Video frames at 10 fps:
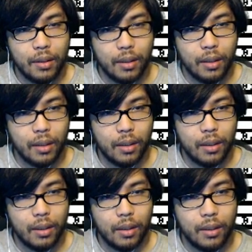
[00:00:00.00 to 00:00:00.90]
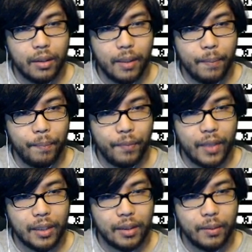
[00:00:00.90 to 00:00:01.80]
Yep,
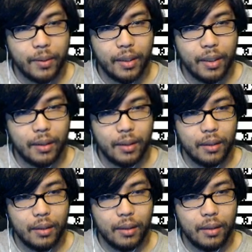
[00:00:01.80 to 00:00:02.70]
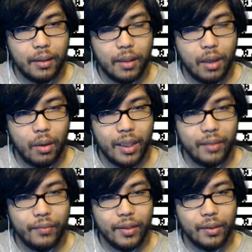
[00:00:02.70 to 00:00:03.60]
that's pretty good. Oh,
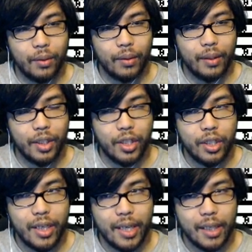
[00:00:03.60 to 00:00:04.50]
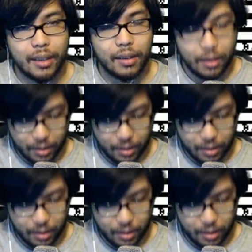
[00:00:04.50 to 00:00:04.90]
inventory. Shit.